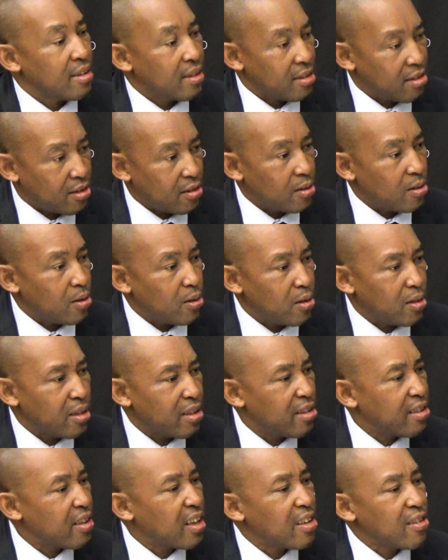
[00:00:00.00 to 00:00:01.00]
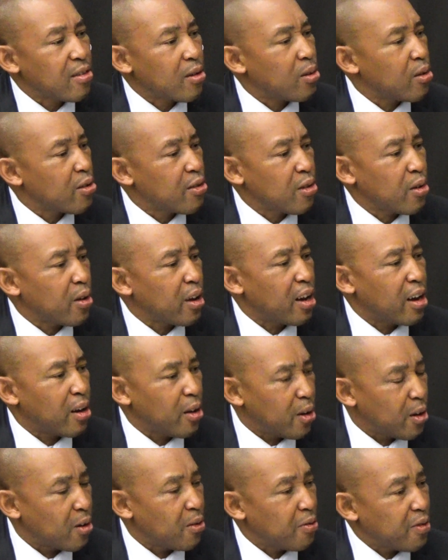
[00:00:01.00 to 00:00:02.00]
So this has also a
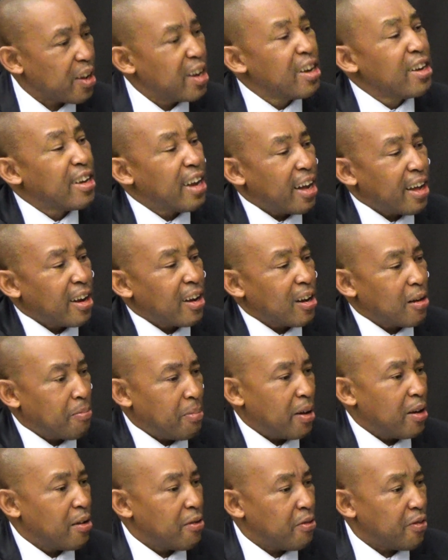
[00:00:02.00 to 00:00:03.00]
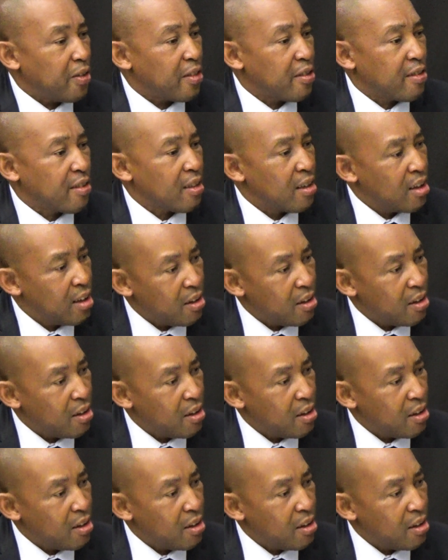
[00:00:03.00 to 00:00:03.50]
lot of indirect benefits